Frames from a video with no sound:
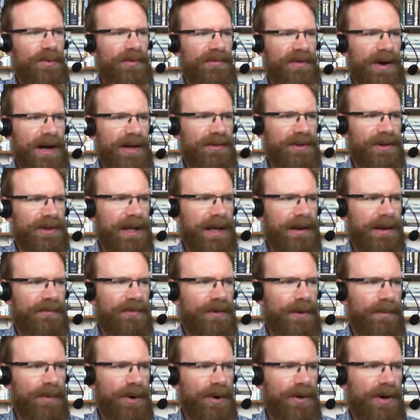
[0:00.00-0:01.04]
provide the lamb
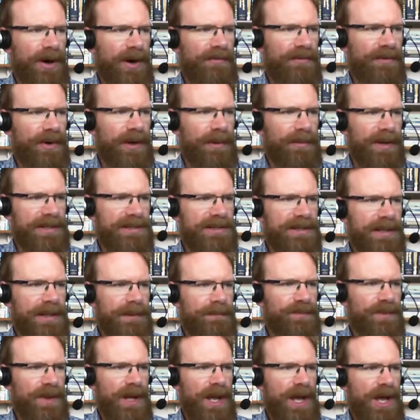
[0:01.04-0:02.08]
for a burnt offering, my
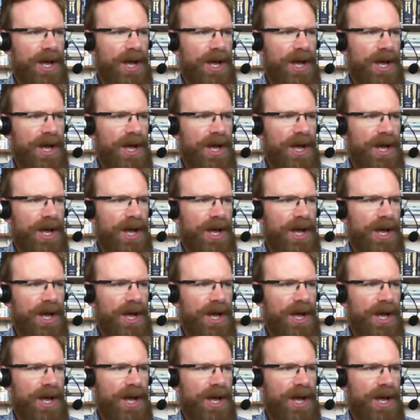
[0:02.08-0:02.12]
son.